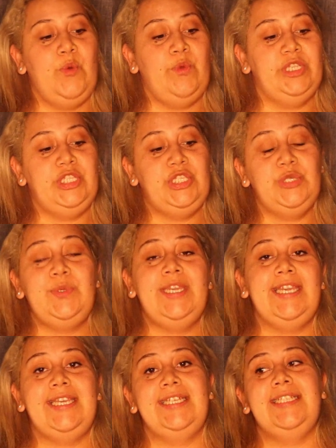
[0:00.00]
with two
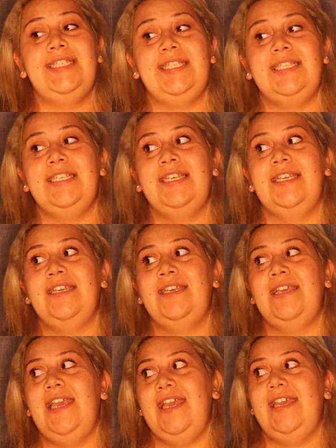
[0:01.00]
kids
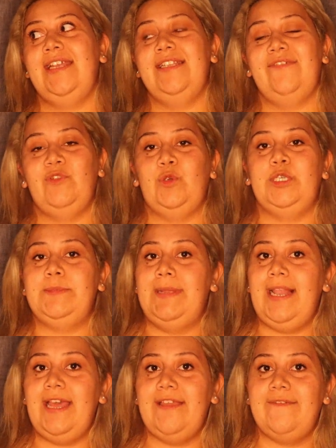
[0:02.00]
and of course my
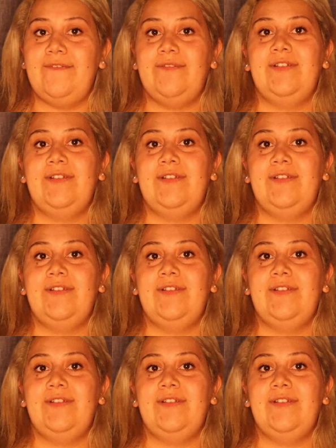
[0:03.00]
life.